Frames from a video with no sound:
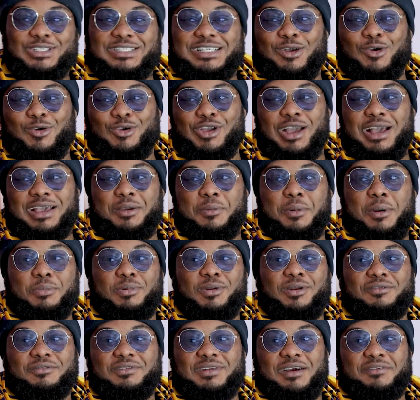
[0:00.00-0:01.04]
you you're
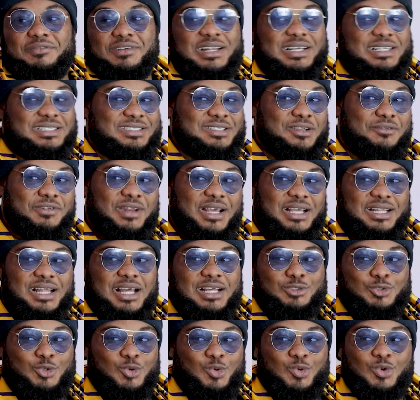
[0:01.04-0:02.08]
capable of loving and stuff like
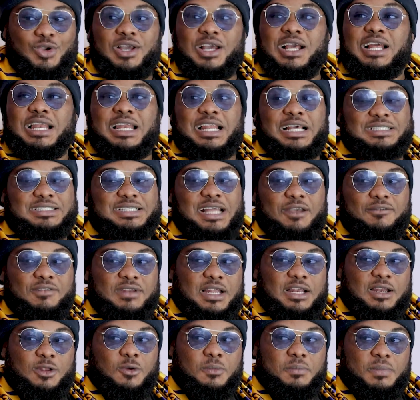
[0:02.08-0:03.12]
that. So let's dive in a
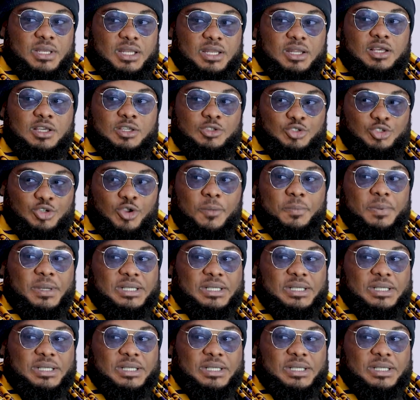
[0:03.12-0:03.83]
little bit into your